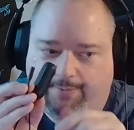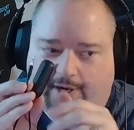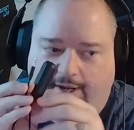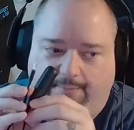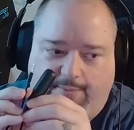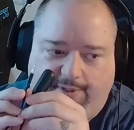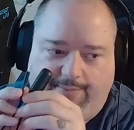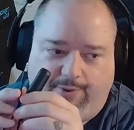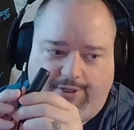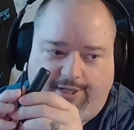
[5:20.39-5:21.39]
probably
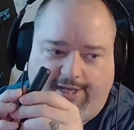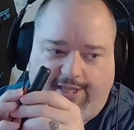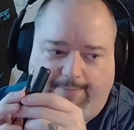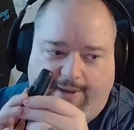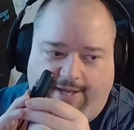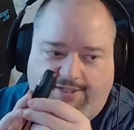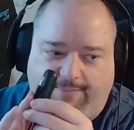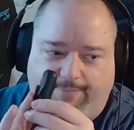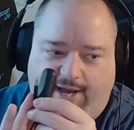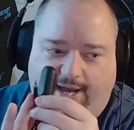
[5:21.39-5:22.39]
more likely
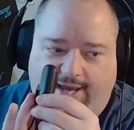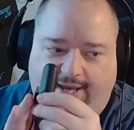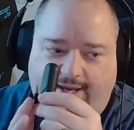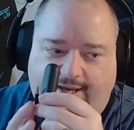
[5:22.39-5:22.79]
passing by